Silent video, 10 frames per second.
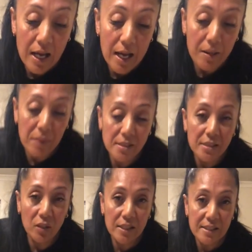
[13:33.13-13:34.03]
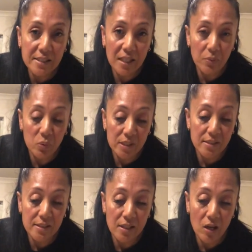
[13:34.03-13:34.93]
until it's doubled in
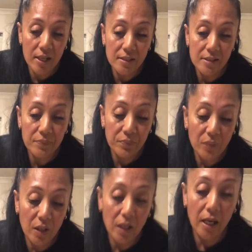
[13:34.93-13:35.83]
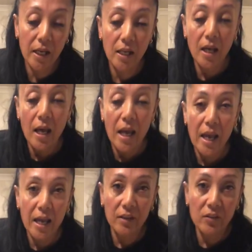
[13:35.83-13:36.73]
size, okay?
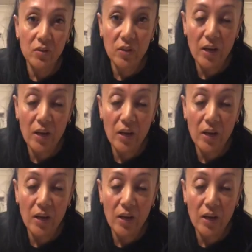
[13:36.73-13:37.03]
And